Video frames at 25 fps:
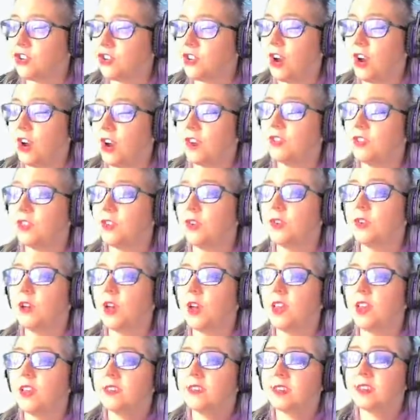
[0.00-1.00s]
You're also
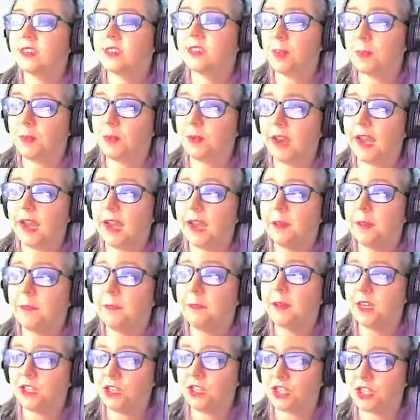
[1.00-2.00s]
separating a
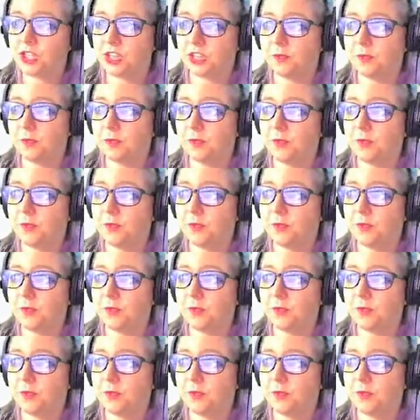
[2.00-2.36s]
mixture.